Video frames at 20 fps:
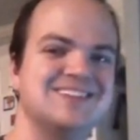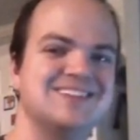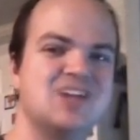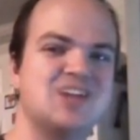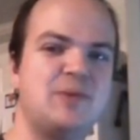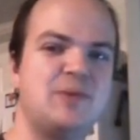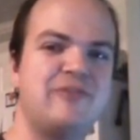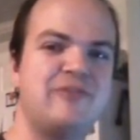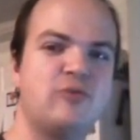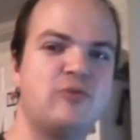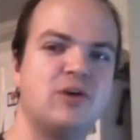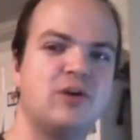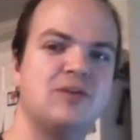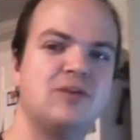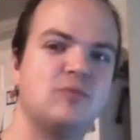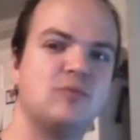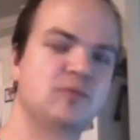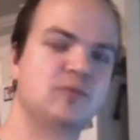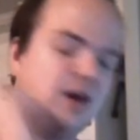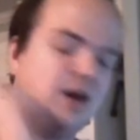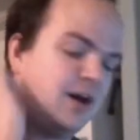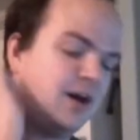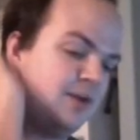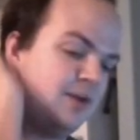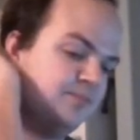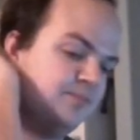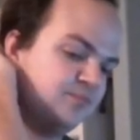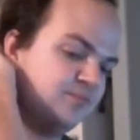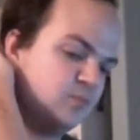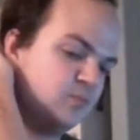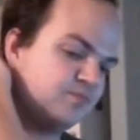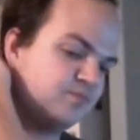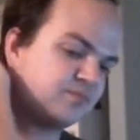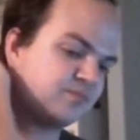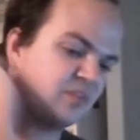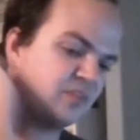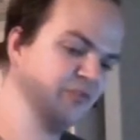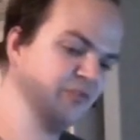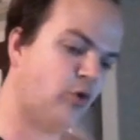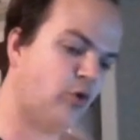It's going to be 4
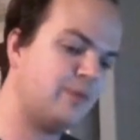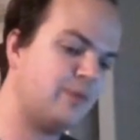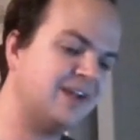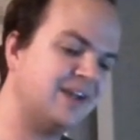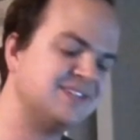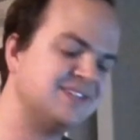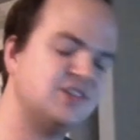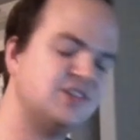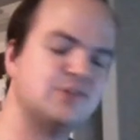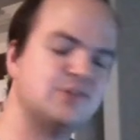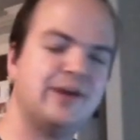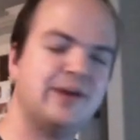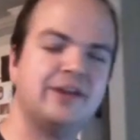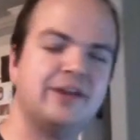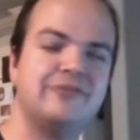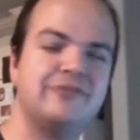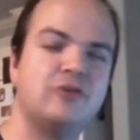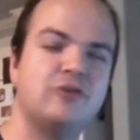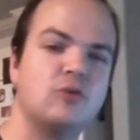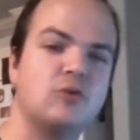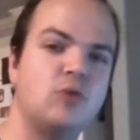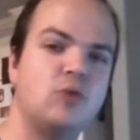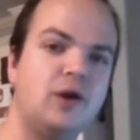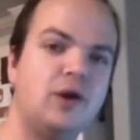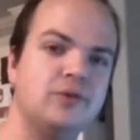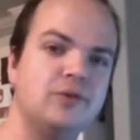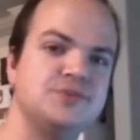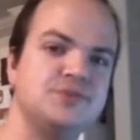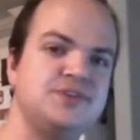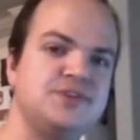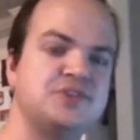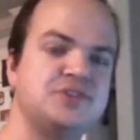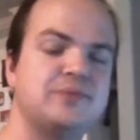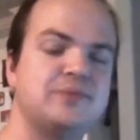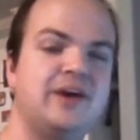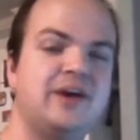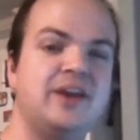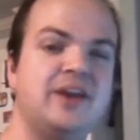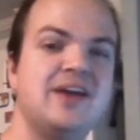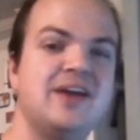MegaSeadramon and 4
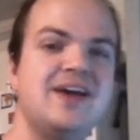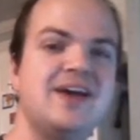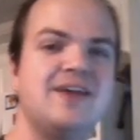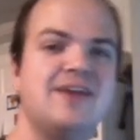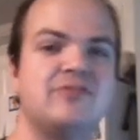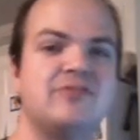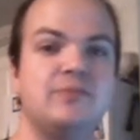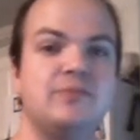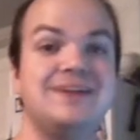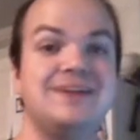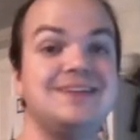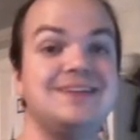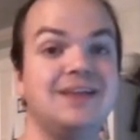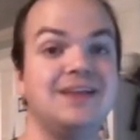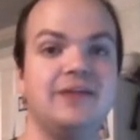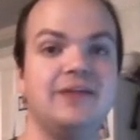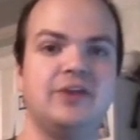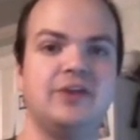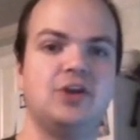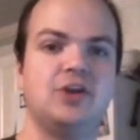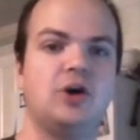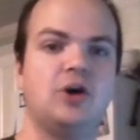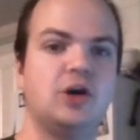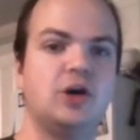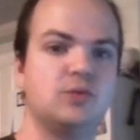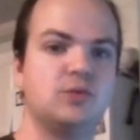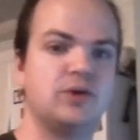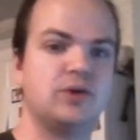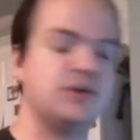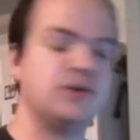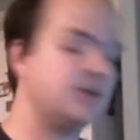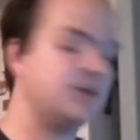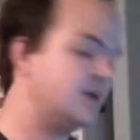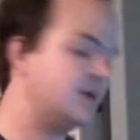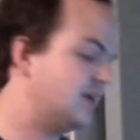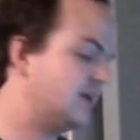Waruseadramon from BT11 and onward.